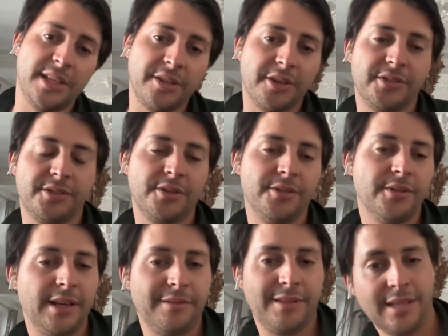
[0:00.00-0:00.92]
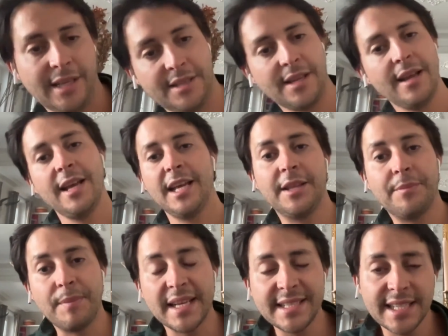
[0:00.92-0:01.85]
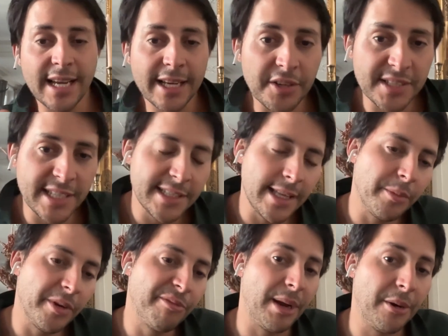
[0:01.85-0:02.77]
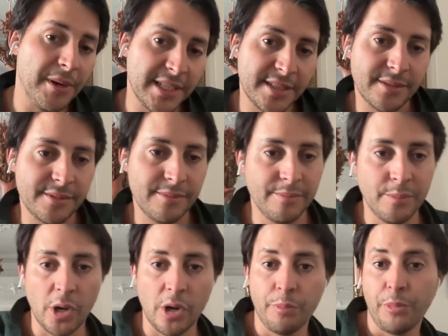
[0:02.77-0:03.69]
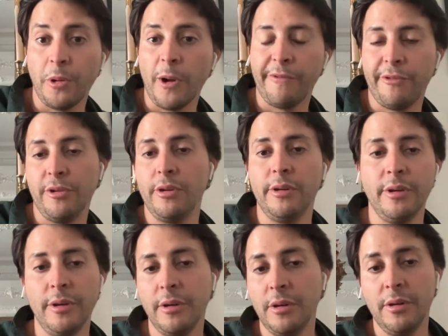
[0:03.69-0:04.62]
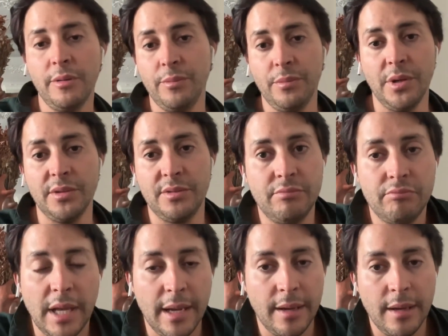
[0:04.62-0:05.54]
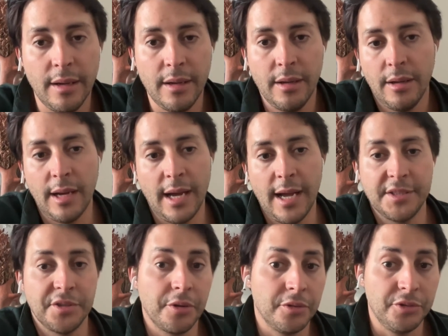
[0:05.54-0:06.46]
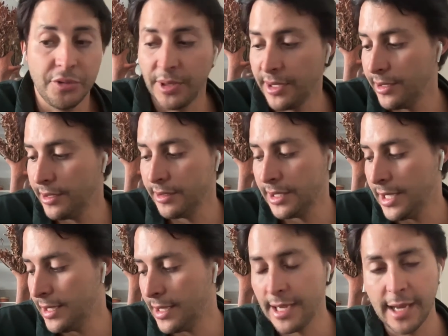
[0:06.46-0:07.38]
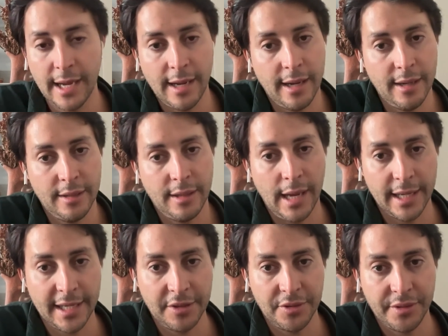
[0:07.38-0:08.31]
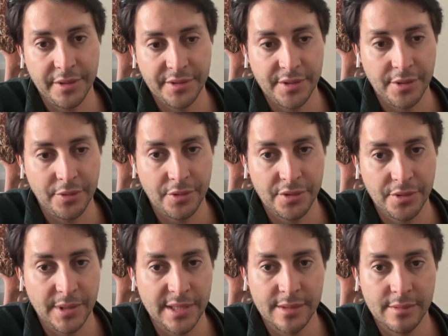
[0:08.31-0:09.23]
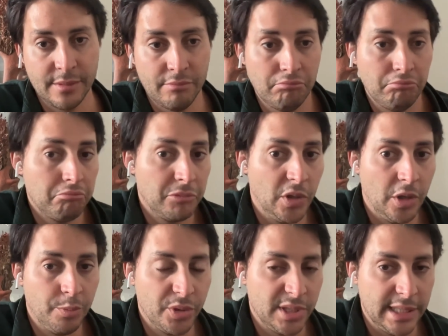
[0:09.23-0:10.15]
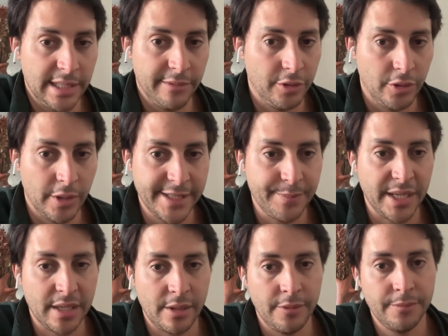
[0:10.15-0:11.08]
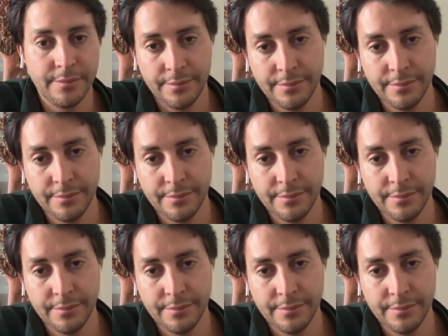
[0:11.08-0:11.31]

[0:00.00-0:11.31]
and cons. No, I think it makes the ecosystem of Paris more powerful, but as a country, I can understand also it's not positive on all aspects. No?